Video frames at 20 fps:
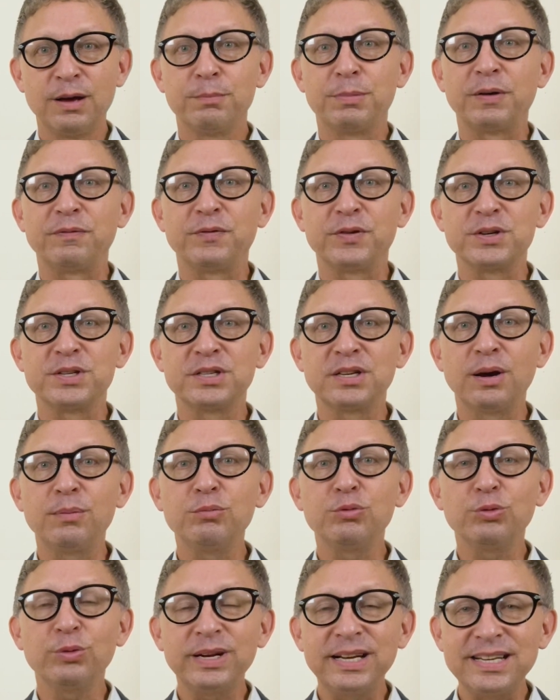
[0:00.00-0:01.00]
But for
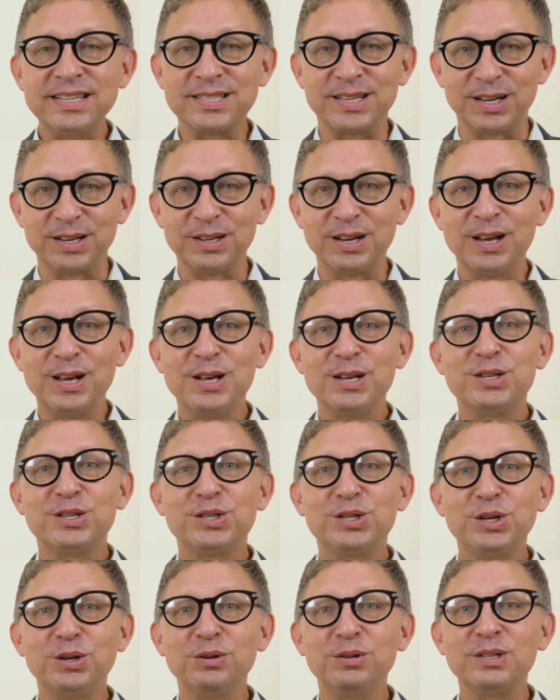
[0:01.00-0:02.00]
some reason,
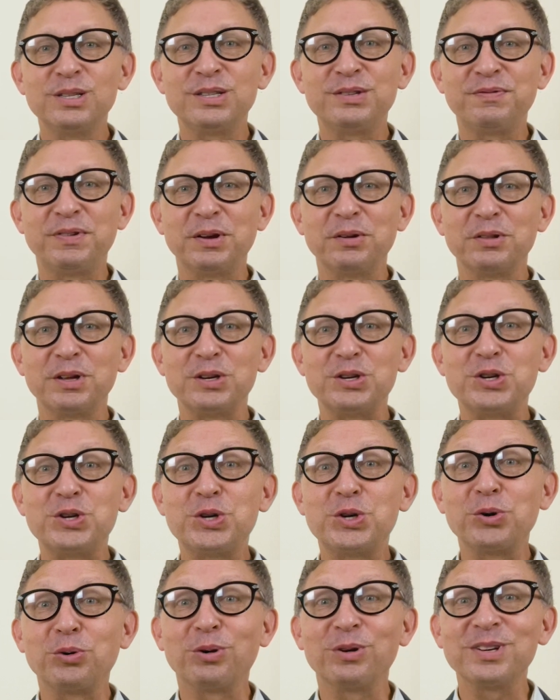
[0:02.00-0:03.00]
students feel that
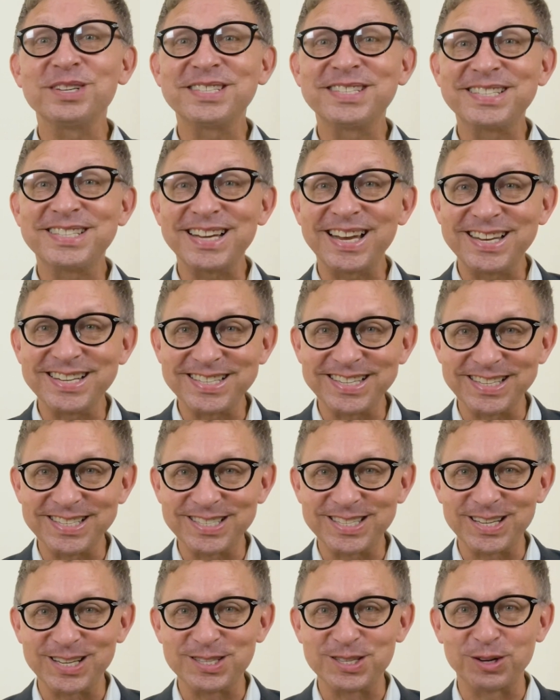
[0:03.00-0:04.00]
short
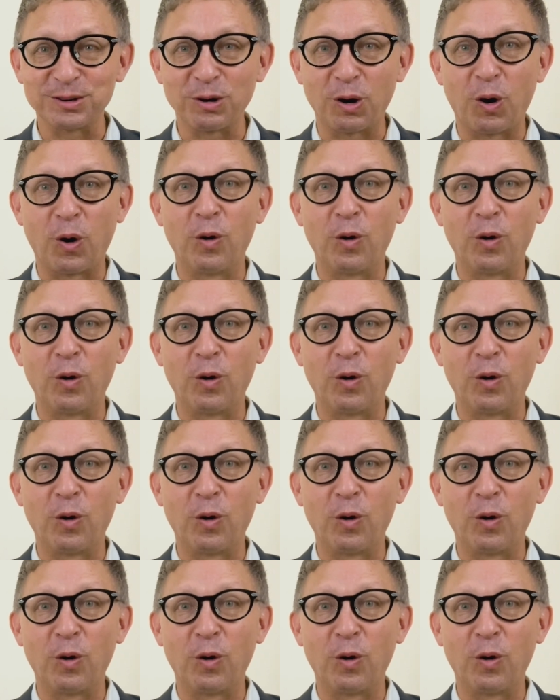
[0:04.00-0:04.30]
sentences are